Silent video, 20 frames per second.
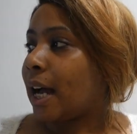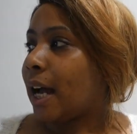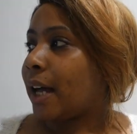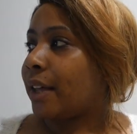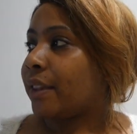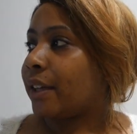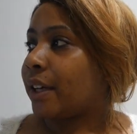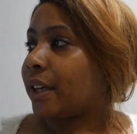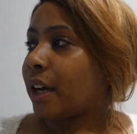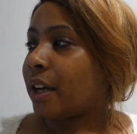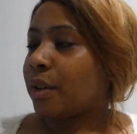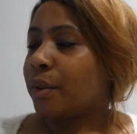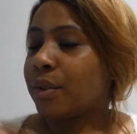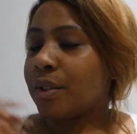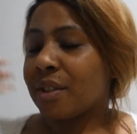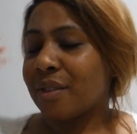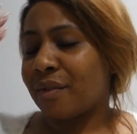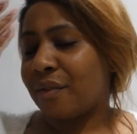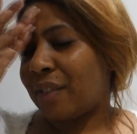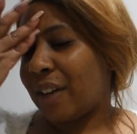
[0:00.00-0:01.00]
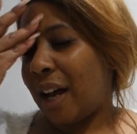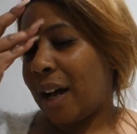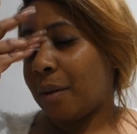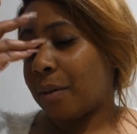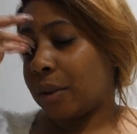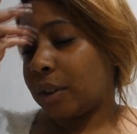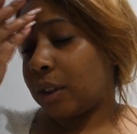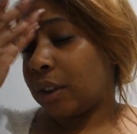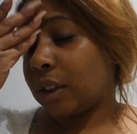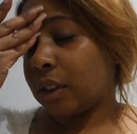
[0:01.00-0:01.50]
And then I ordered some
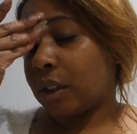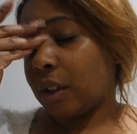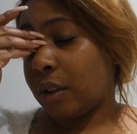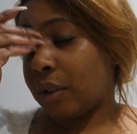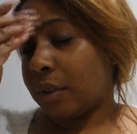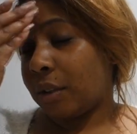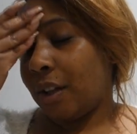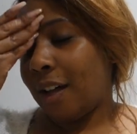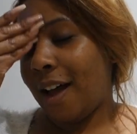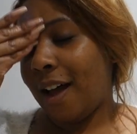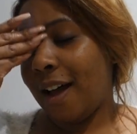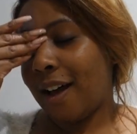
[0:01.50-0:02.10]
flowers, you know.